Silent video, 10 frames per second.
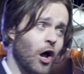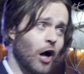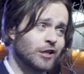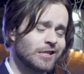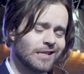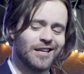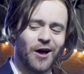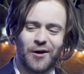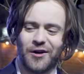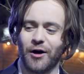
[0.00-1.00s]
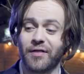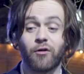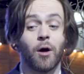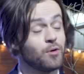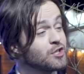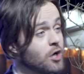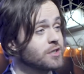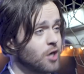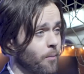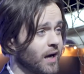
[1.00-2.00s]
not. No. There are more
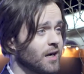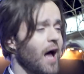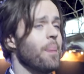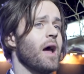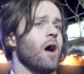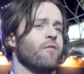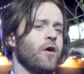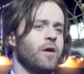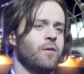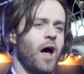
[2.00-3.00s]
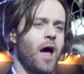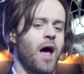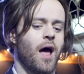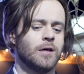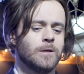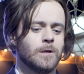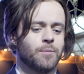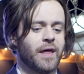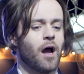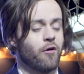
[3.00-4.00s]
songs coming, and they are very,
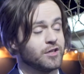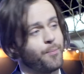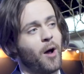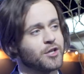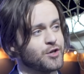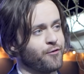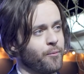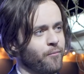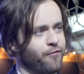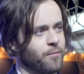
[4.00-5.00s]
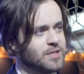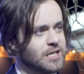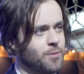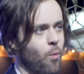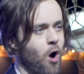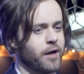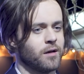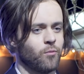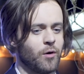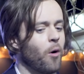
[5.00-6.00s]
but they are a departure from season
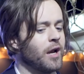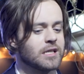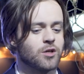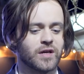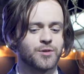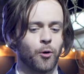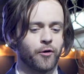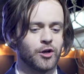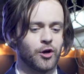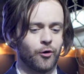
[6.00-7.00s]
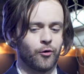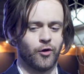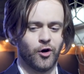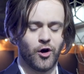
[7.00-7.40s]
1. We wanted to explore a new